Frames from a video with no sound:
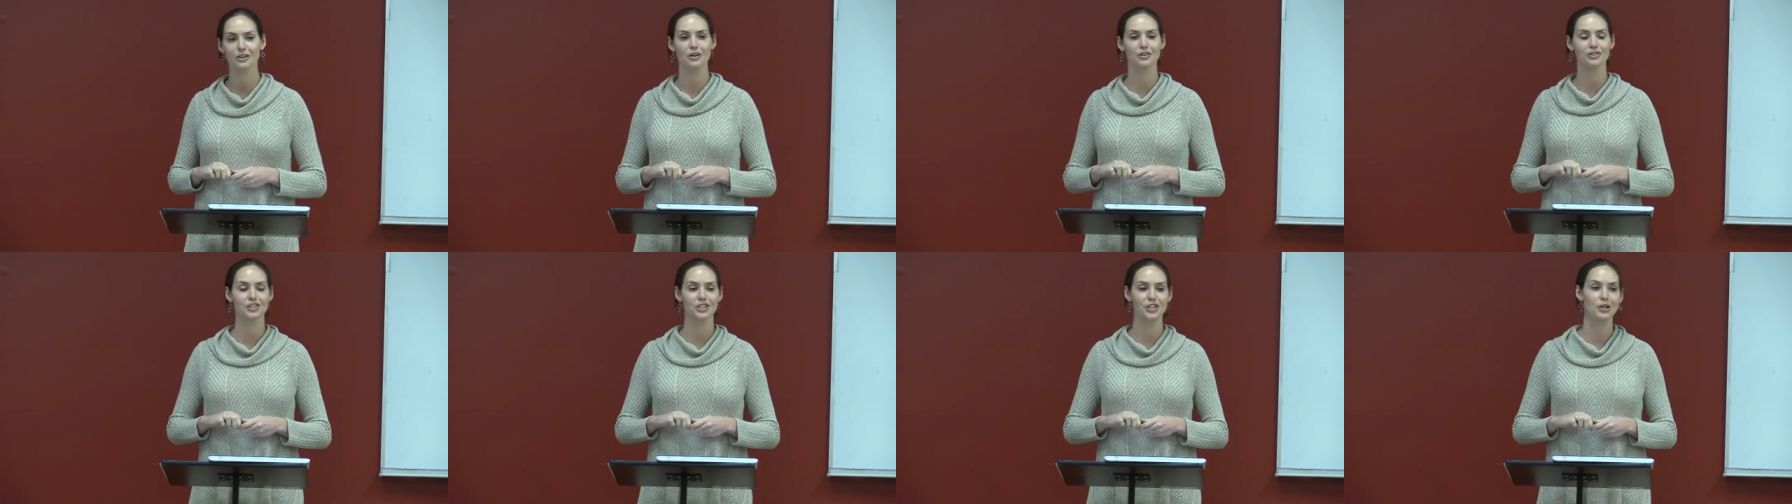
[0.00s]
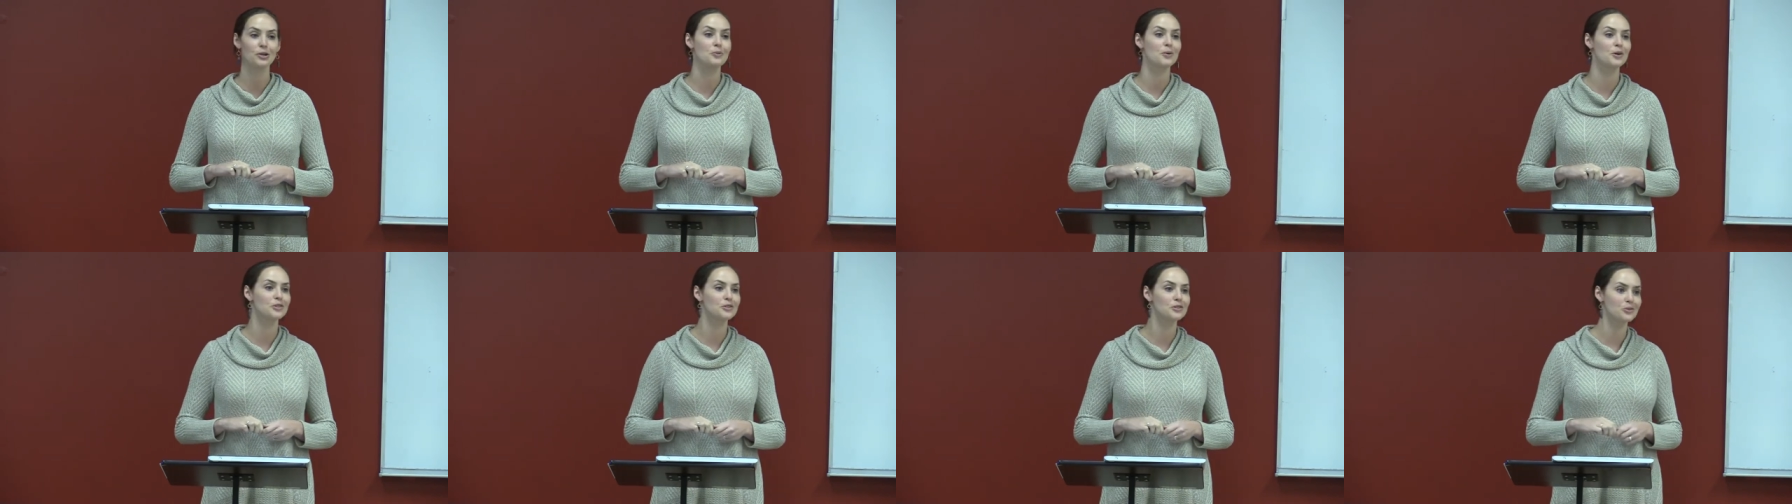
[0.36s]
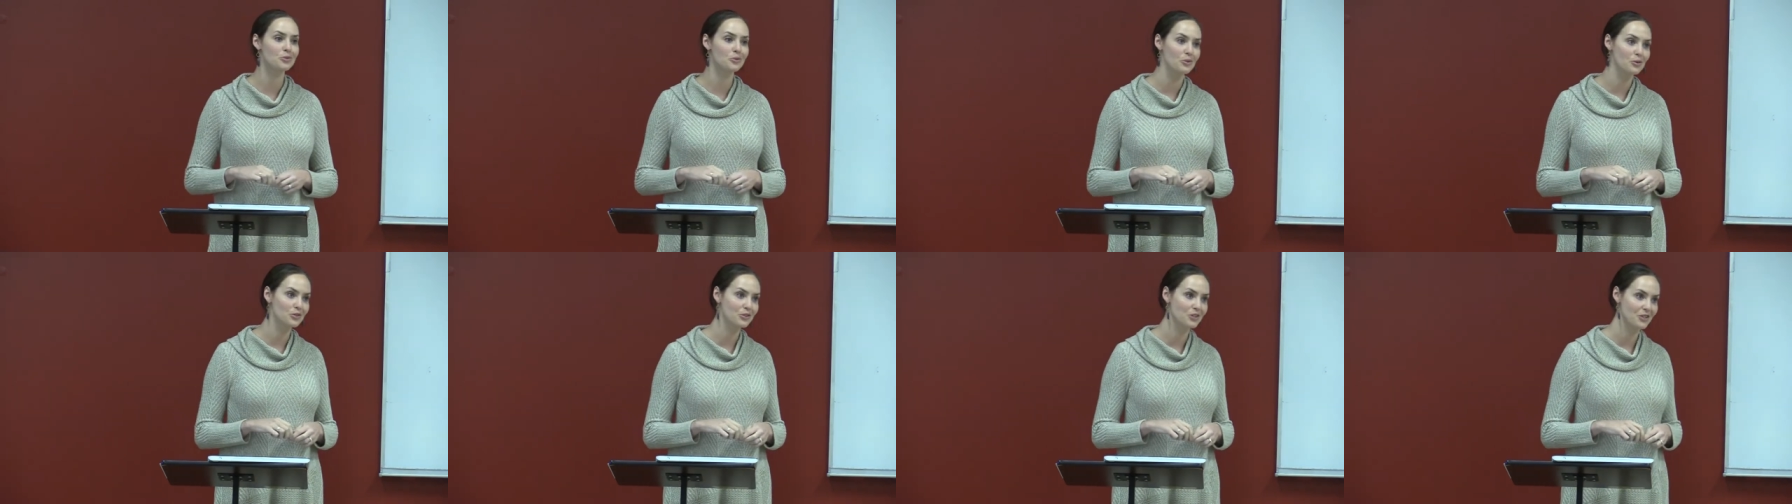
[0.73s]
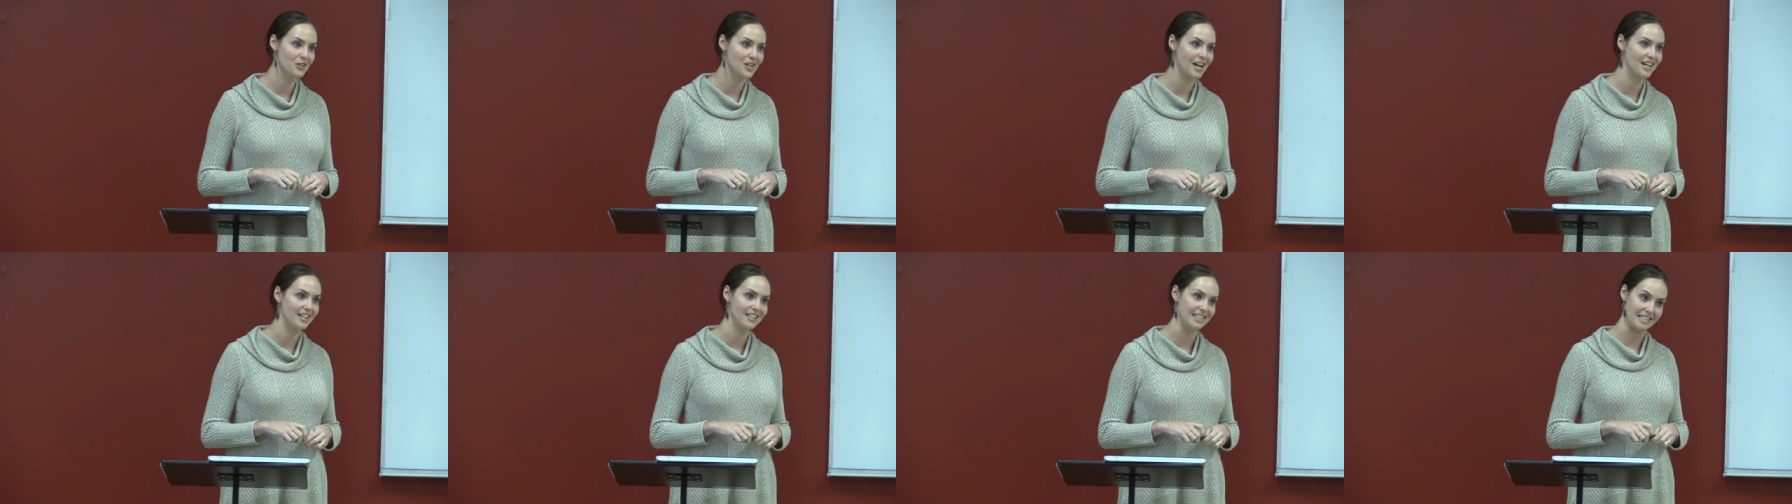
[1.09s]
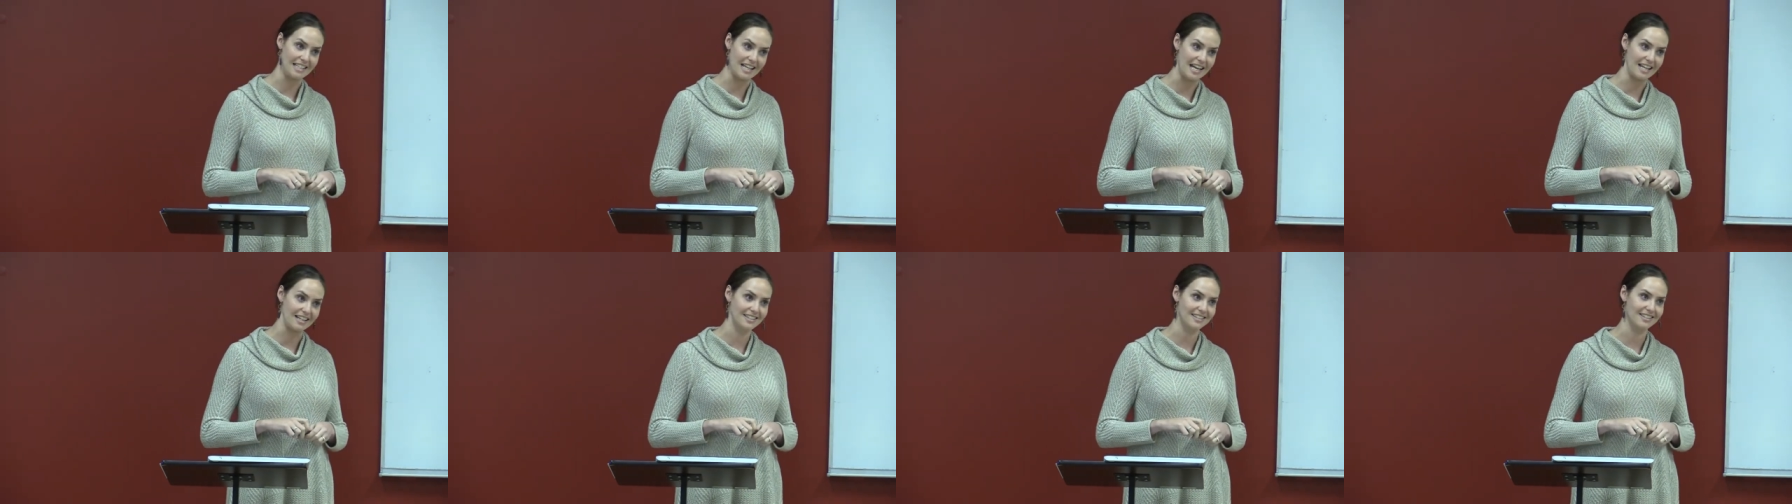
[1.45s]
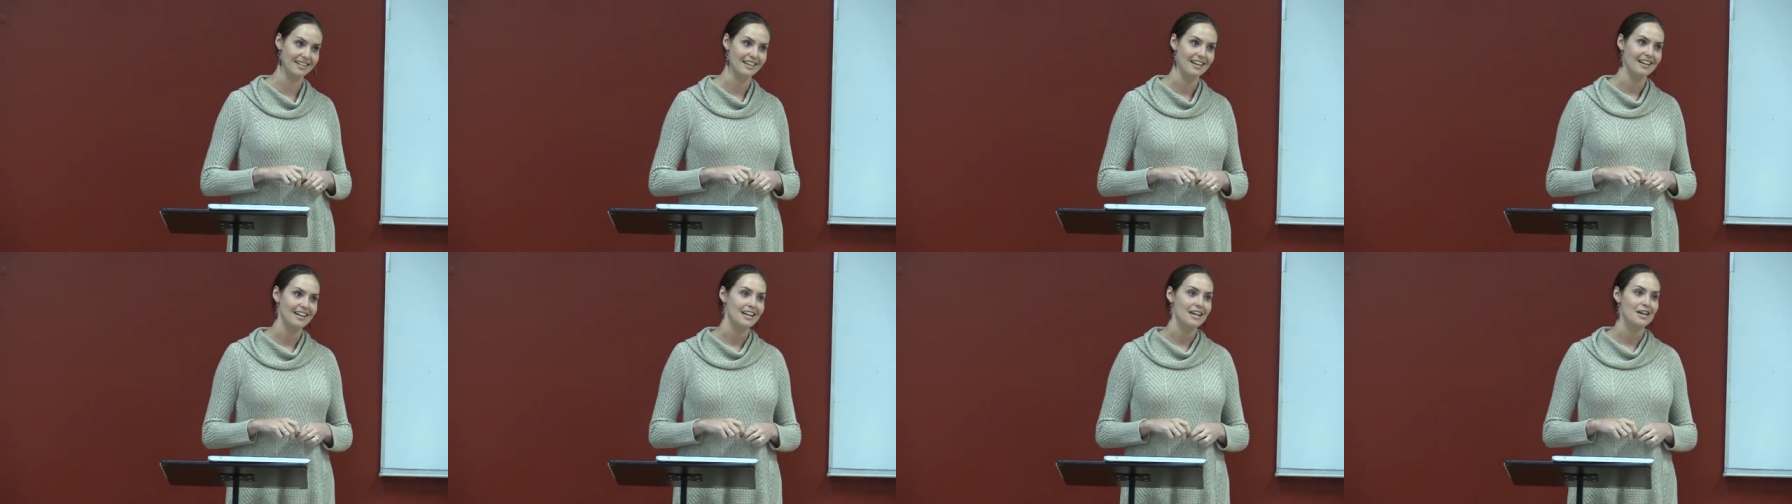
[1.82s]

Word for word: there are tier one schools in the United States.